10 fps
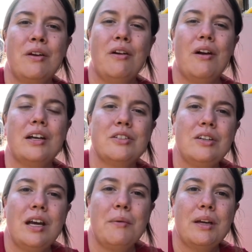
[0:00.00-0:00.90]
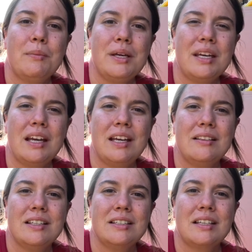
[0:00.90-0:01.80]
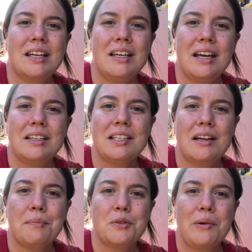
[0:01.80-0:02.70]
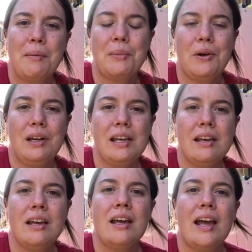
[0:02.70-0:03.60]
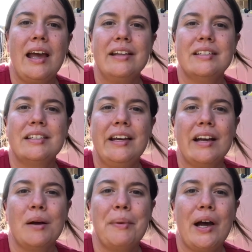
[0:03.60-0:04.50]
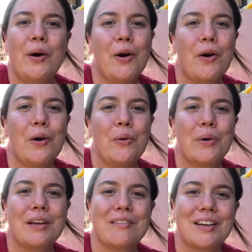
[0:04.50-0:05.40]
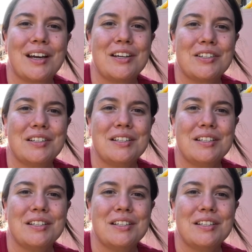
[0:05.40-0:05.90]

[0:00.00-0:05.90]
Alright, so now we're going to be getting this connected up to our poly and setting up our whole irrigation